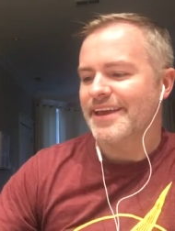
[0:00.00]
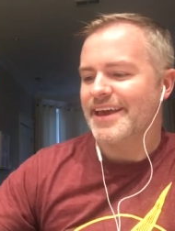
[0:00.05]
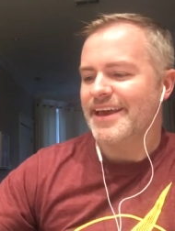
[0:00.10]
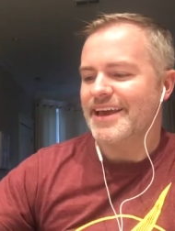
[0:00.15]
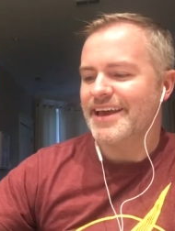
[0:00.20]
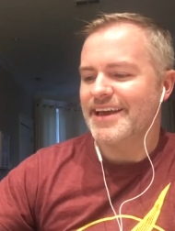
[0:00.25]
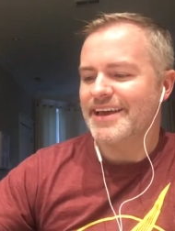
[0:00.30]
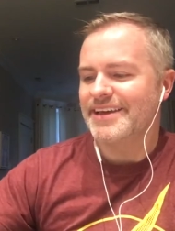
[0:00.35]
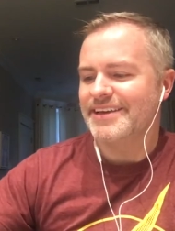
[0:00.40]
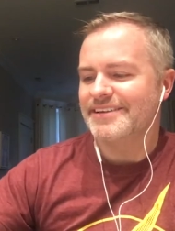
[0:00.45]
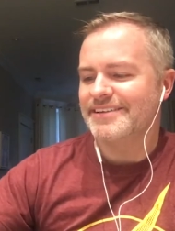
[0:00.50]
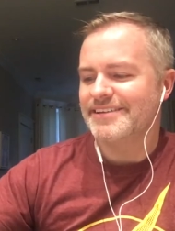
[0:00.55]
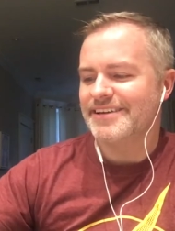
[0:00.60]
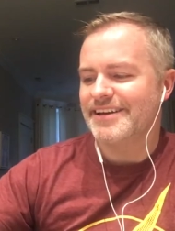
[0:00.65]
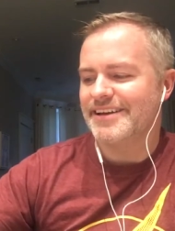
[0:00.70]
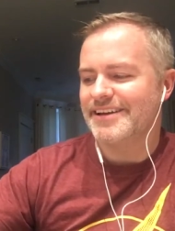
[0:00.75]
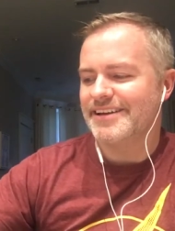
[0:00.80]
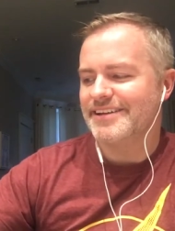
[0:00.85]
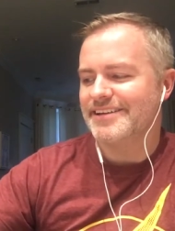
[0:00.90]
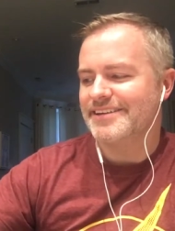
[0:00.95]
And
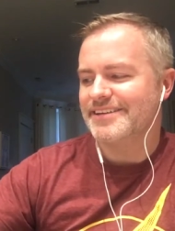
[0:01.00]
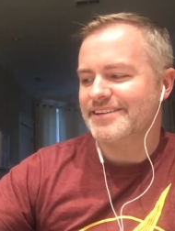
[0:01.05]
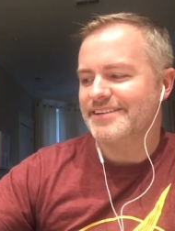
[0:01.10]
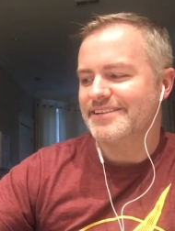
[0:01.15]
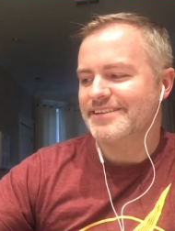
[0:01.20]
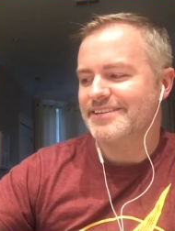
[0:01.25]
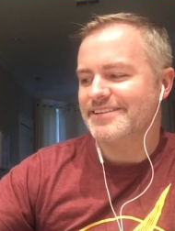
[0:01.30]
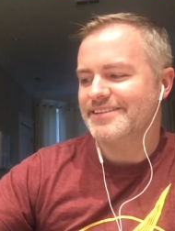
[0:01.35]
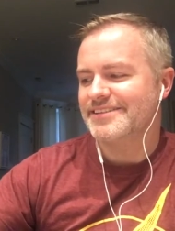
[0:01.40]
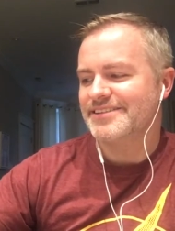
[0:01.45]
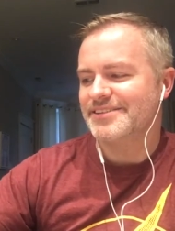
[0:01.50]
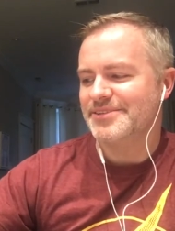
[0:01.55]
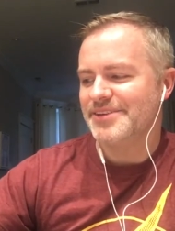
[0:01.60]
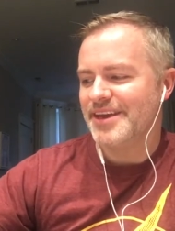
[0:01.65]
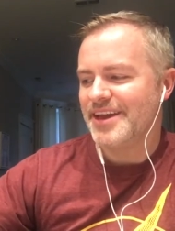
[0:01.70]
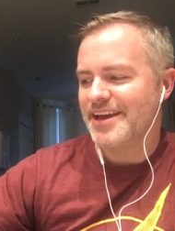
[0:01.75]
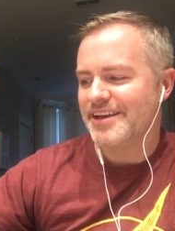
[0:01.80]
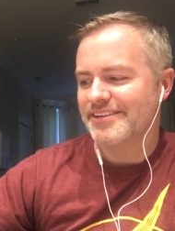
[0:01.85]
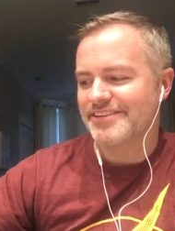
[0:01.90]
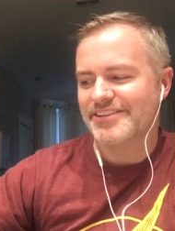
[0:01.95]
so
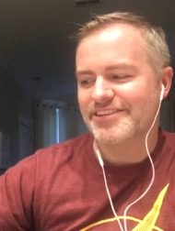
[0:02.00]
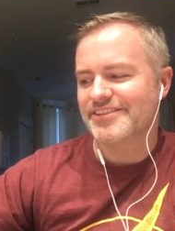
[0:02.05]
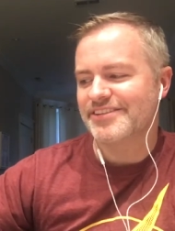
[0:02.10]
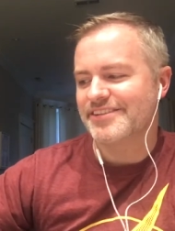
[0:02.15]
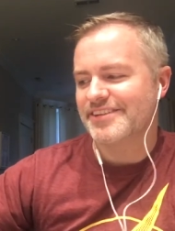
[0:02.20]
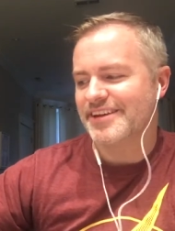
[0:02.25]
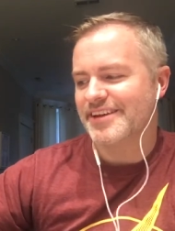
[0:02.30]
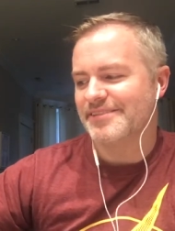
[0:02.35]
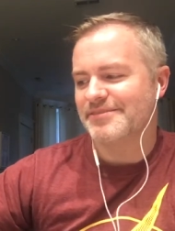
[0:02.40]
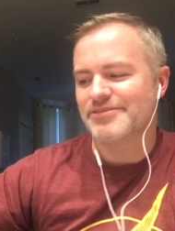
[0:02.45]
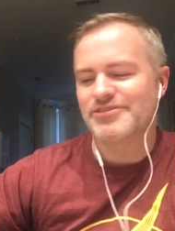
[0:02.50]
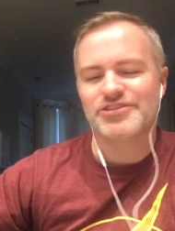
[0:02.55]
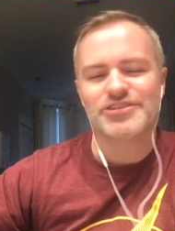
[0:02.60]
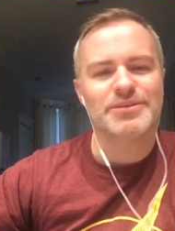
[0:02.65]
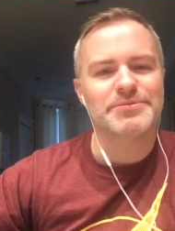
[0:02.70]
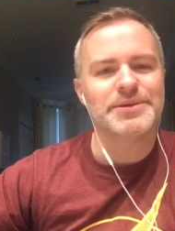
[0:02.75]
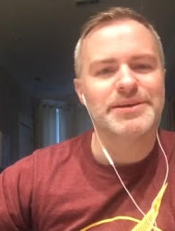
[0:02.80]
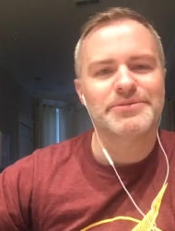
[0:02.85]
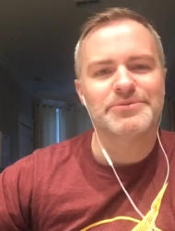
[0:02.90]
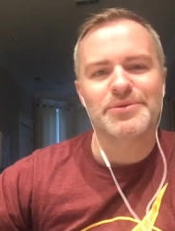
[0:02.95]
yeah, it's just
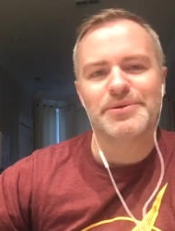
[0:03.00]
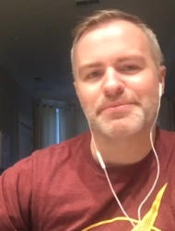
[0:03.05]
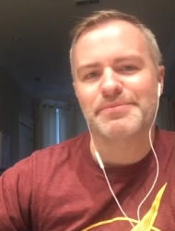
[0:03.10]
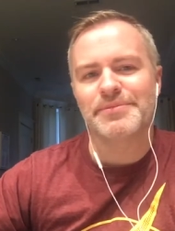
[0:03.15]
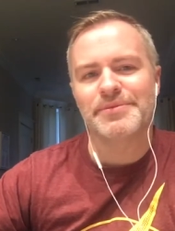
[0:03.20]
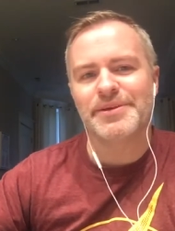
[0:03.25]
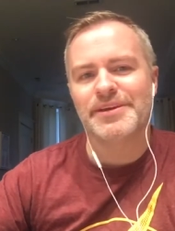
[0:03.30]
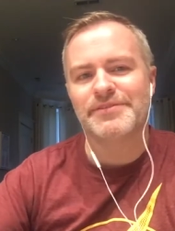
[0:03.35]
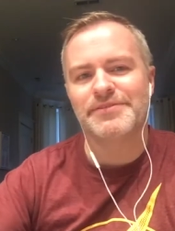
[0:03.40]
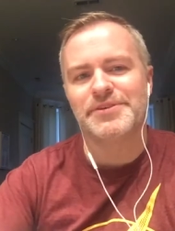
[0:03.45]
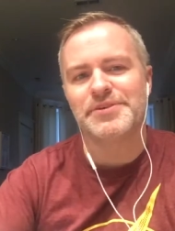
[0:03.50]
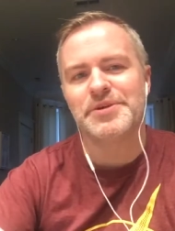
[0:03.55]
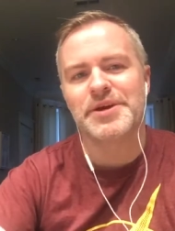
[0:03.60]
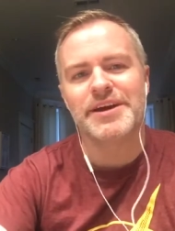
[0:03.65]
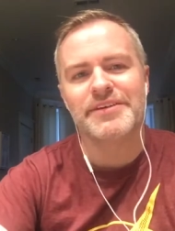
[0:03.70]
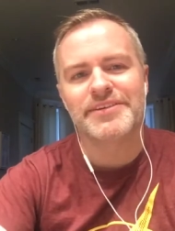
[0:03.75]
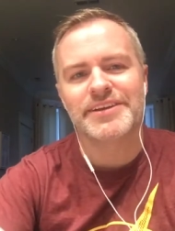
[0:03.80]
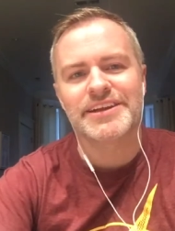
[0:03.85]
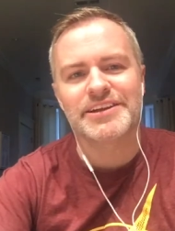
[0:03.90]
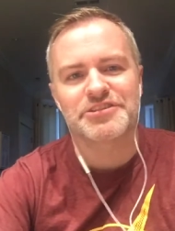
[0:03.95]
show me what, if you
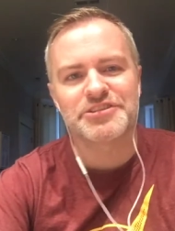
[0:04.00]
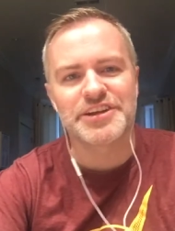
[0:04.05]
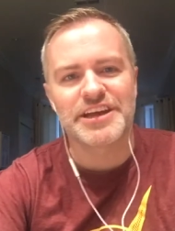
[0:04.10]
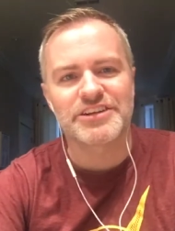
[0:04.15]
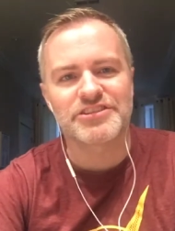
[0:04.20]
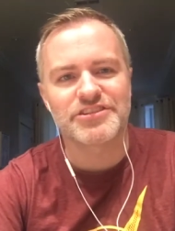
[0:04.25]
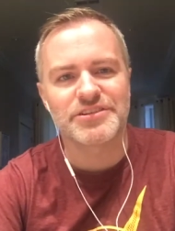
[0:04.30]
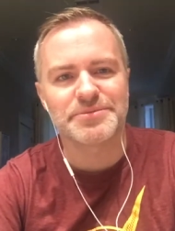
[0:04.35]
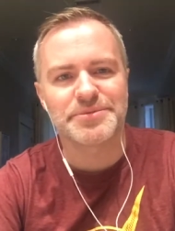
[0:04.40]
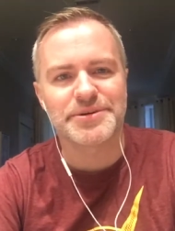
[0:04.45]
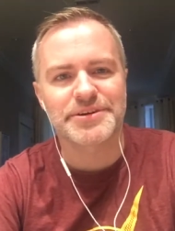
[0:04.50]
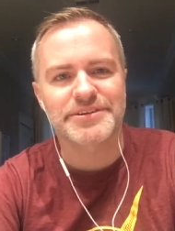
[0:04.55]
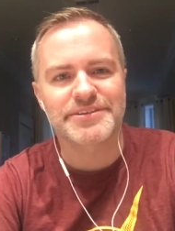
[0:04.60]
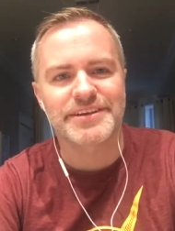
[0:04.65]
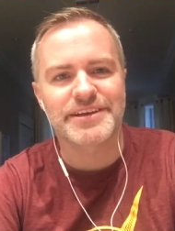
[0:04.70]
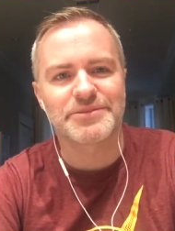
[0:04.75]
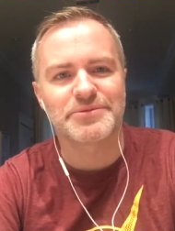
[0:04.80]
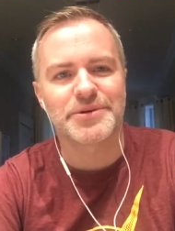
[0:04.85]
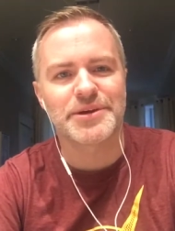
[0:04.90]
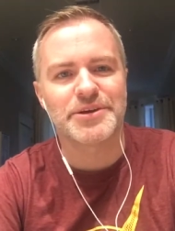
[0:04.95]
have any international books,
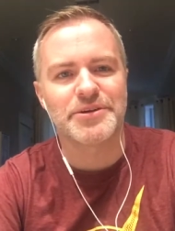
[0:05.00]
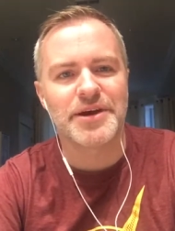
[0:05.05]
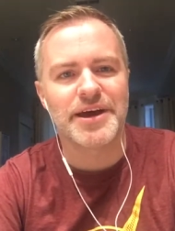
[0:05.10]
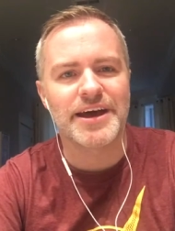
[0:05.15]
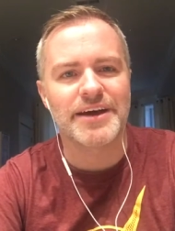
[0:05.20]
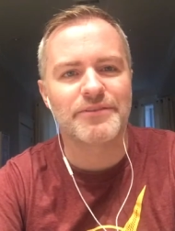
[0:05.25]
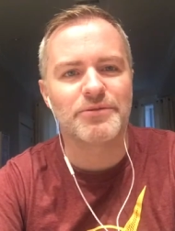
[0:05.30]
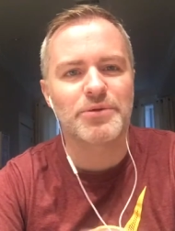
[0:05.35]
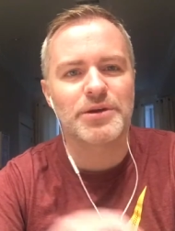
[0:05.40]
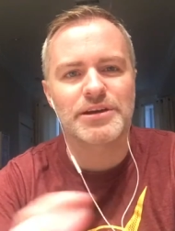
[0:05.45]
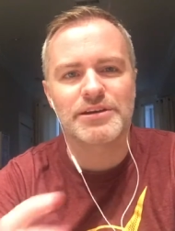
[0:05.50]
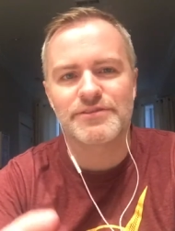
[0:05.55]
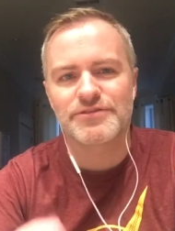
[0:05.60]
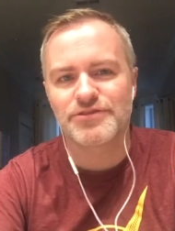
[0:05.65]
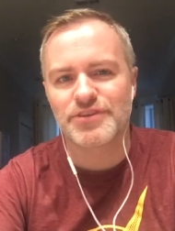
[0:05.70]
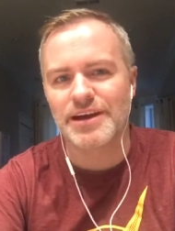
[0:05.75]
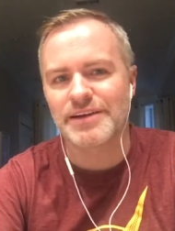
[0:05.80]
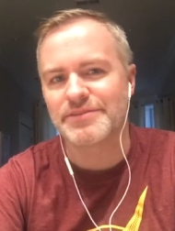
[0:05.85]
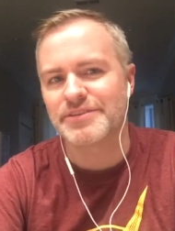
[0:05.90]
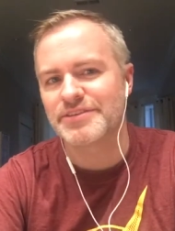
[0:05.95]
like what you have, where you've
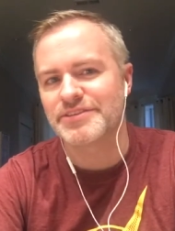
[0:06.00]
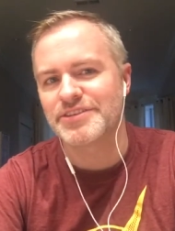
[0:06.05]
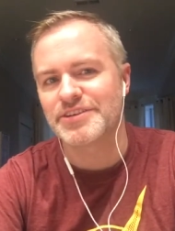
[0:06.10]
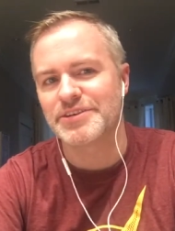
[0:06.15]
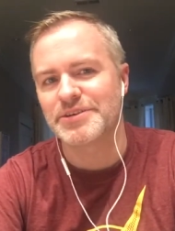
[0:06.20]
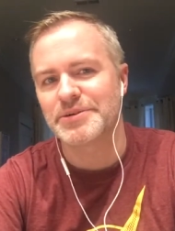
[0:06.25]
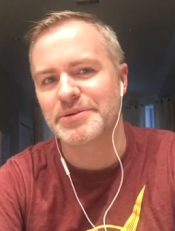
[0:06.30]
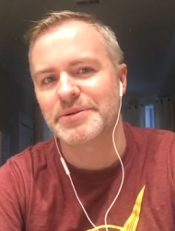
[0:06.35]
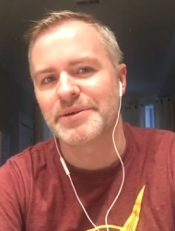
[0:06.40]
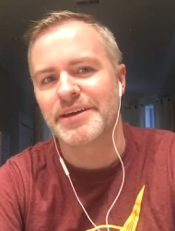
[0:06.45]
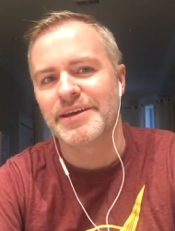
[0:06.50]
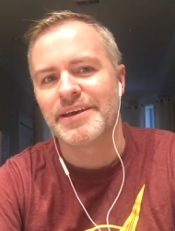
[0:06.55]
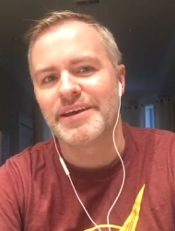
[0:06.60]
traveled to,